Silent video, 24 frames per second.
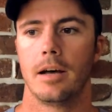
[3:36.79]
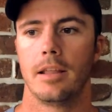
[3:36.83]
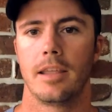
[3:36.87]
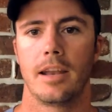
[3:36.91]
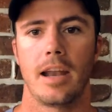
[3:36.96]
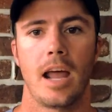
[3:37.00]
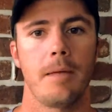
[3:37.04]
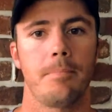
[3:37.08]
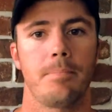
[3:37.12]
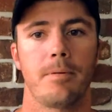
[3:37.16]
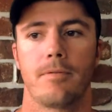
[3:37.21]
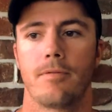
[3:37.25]
uh,
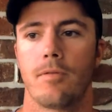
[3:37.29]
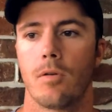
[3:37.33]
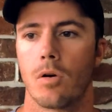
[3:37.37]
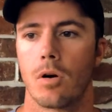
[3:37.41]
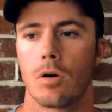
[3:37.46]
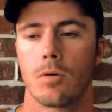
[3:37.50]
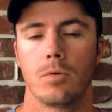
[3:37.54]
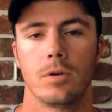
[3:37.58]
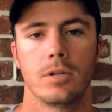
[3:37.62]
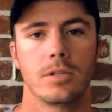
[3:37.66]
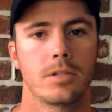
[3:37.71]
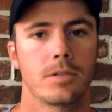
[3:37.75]
the night
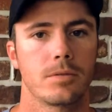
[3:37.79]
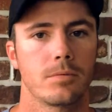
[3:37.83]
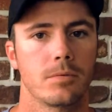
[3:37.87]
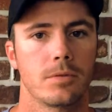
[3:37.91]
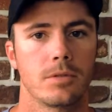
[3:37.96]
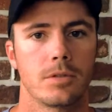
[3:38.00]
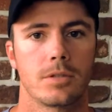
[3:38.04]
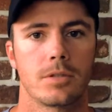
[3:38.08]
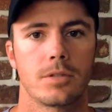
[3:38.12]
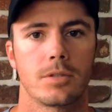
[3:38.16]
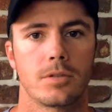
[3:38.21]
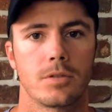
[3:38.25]
before was,
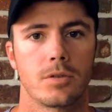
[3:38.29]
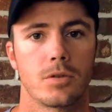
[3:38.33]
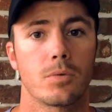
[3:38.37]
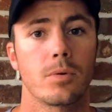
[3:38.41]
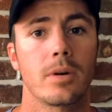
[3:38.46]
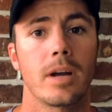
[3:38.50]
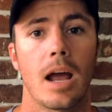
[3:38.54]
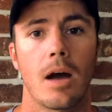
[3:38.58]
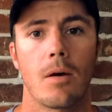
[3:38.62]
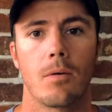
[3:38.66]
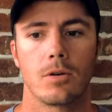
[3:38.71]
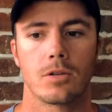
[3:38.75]
was
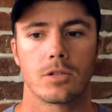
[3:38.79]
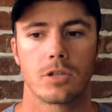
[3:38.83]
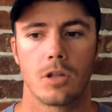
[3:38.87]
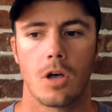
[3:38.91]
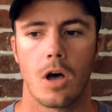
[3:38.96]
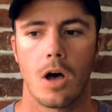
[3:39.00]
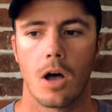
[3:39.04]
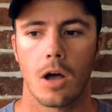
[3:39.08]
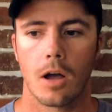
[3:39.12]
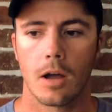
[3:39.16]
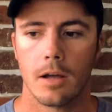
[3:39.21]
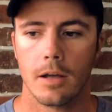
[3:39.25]
three hours
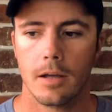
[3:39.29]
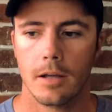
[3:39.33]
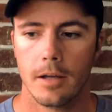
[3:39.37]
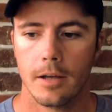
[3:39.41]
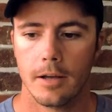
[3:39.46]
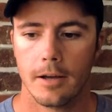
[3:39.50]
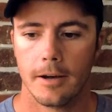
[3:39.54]
long.